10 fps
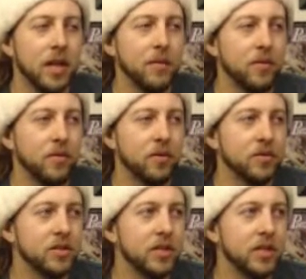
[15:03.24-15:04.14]
Game of
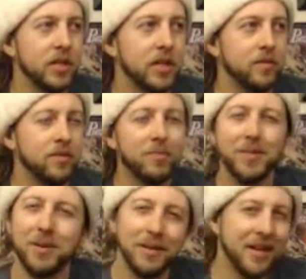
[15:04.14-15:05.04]
Thrones, she was
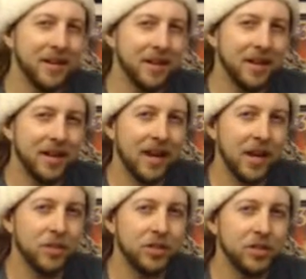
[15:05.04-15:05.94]
barely in it. I
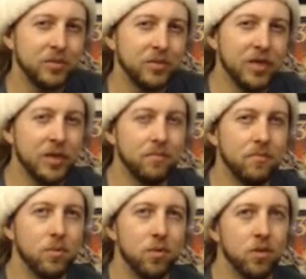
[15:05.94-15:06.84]
kind of wish she was in it
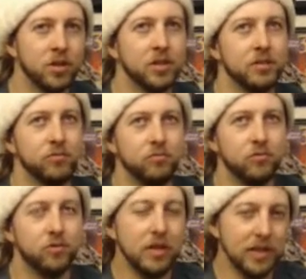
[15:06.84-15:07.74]
more. She didn't
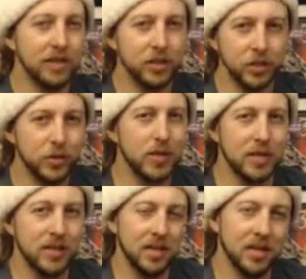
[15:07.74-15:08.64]
really do
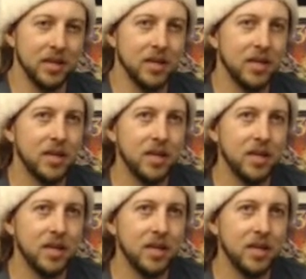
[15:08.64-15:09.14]
anything.